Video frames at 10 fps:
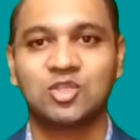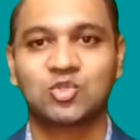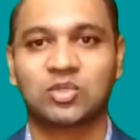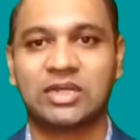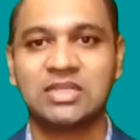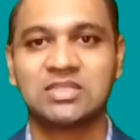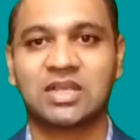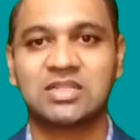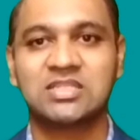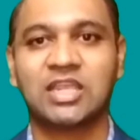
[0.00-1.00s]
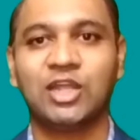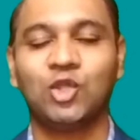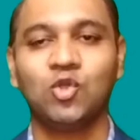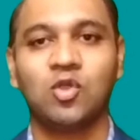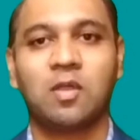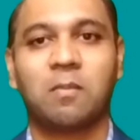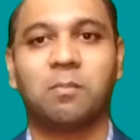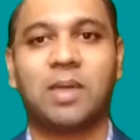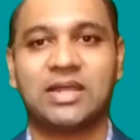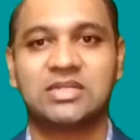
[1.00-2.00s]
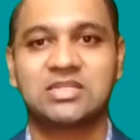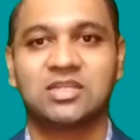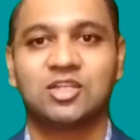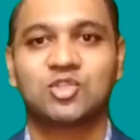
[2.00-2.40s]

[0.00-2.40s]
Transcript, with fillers: So that is consecutive bytes.